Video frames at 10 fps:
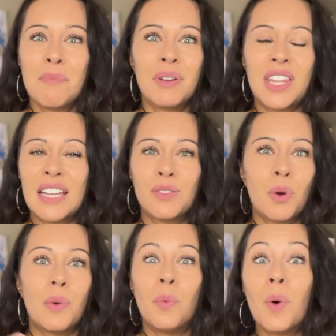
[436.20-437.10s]
But that's
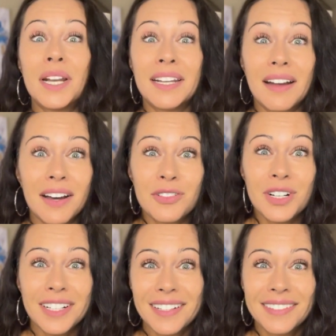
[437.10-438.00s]
what, 1 in
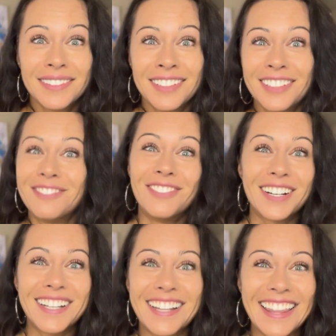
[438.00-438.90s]
100,
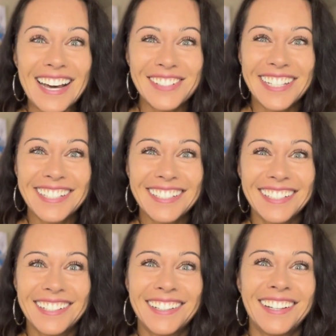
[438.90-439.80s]
1 in 1,000?
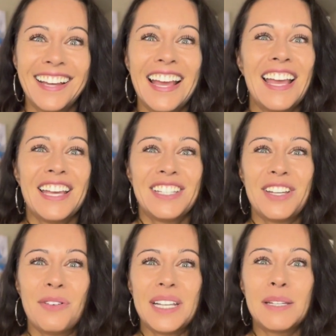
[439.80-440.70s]

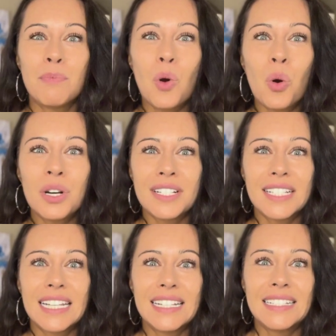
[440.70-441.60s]
So it's important
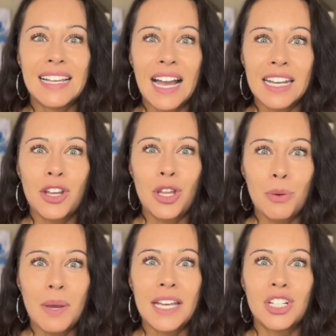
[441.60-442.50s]
to design a new
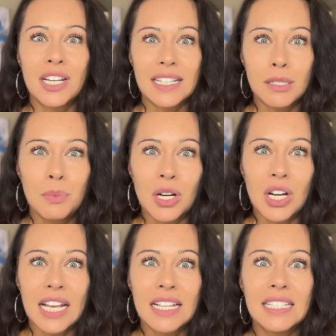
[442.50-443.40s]
patient
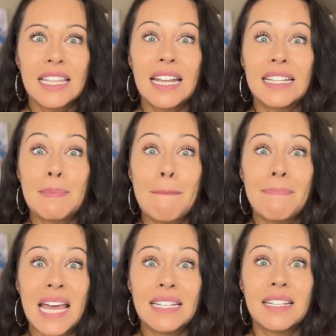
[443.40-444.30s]
experience that is
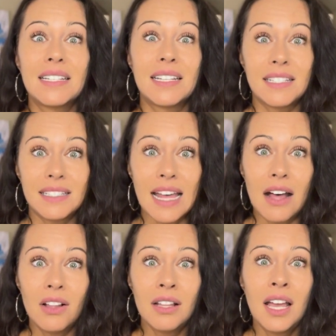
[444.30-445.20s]
meant to
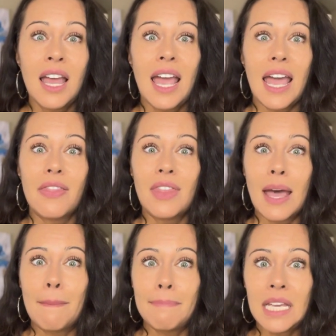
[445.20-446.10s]
sell. And
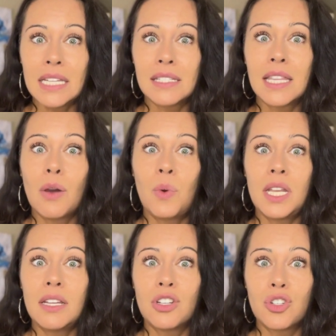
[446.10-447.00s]
that means that we
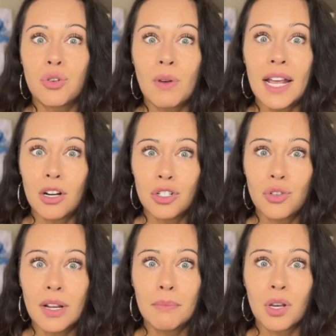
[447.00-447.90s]
need to train our
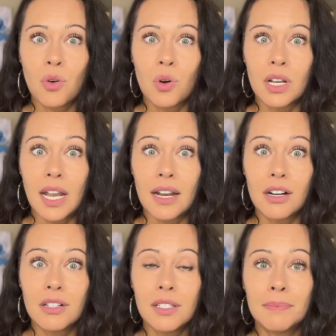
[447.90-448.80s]
treatment
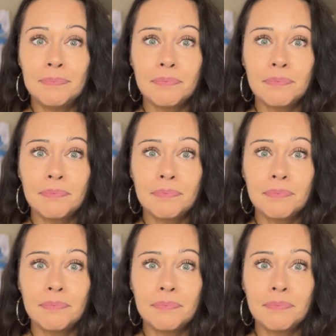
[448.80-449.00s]
coordinators